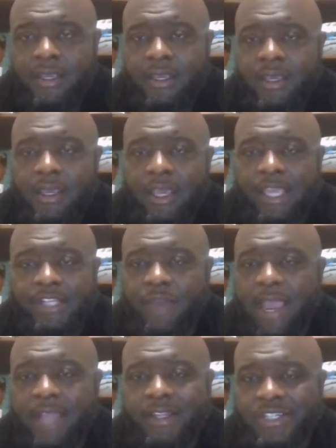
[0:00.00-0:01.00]
has
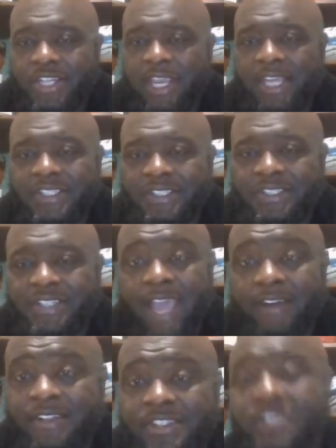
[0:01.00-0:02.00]
tried to chase us down and
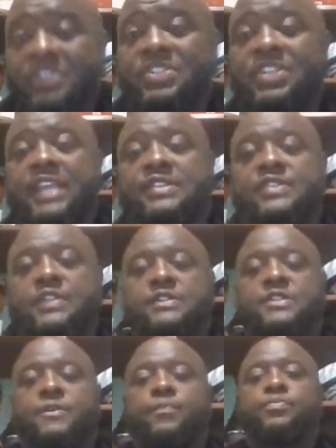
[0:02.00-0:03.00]
still chasing us.
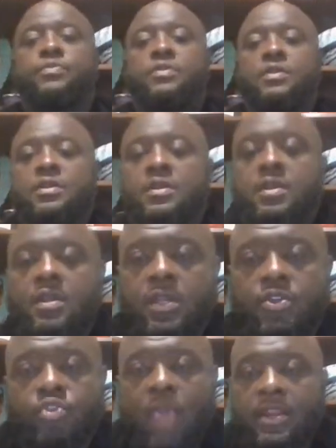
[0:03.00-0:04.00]

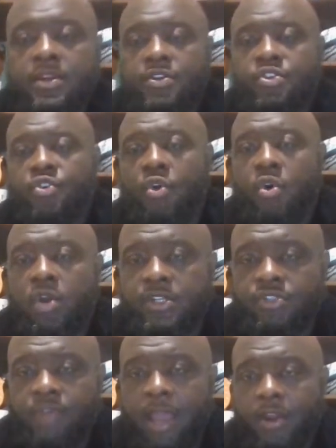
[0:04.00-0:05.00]
Try to destroy us,
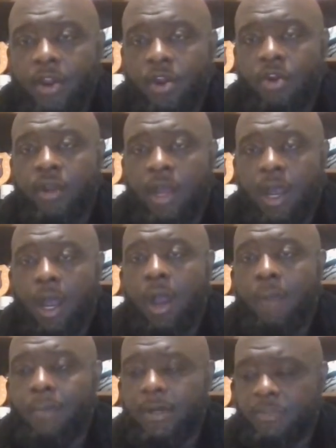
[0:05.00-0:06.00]
try to hurt, harm
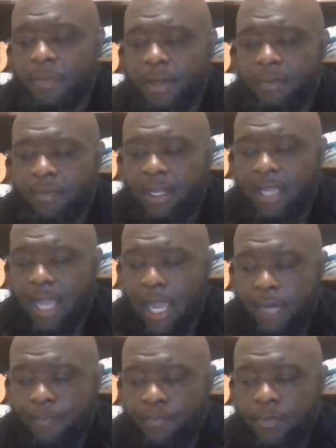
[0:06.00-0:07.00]
us. But
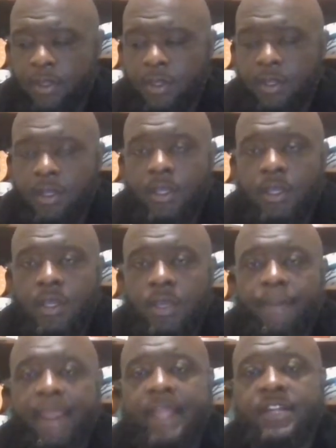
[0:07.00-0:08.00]
God
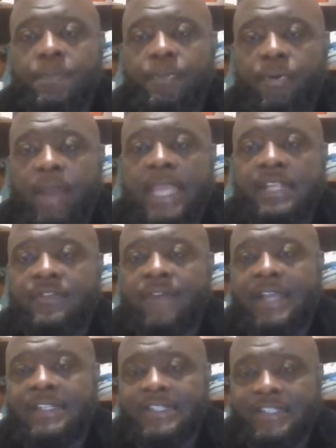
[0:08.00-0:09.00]
paid the price for our
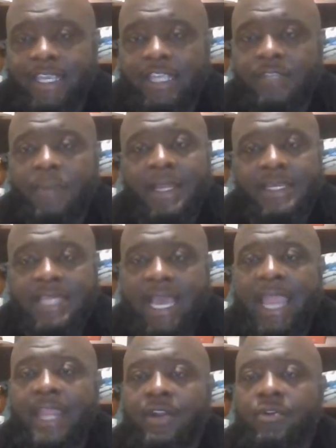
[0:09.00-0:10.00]
sins by
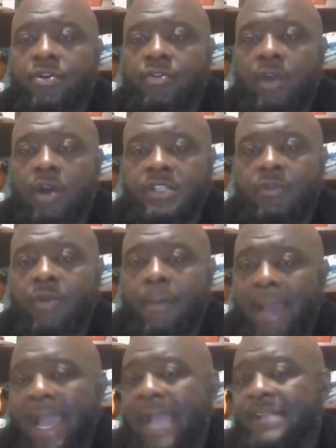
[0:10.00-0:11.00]
dying on the cross. It reminds us